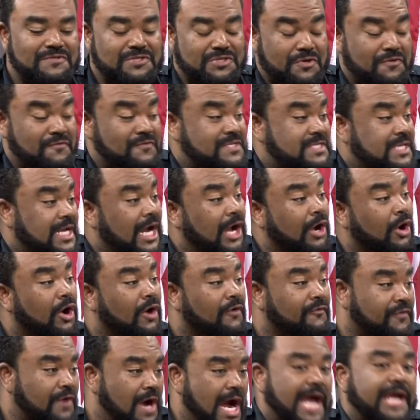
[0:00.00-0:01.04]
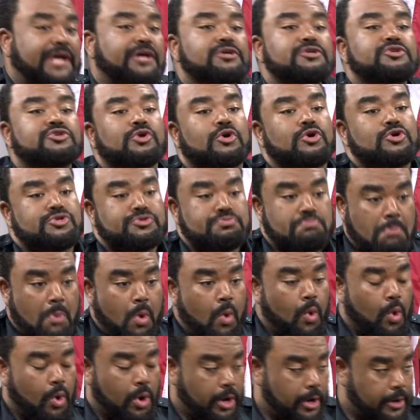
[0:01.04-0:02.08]
service that I offer, I could charge
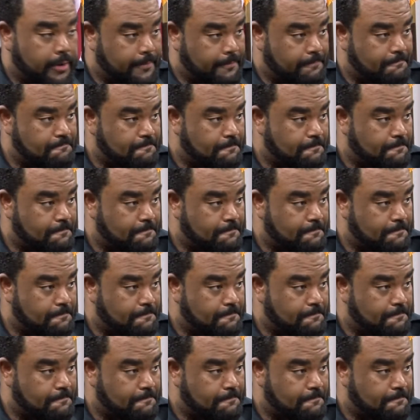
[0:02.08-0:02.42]
more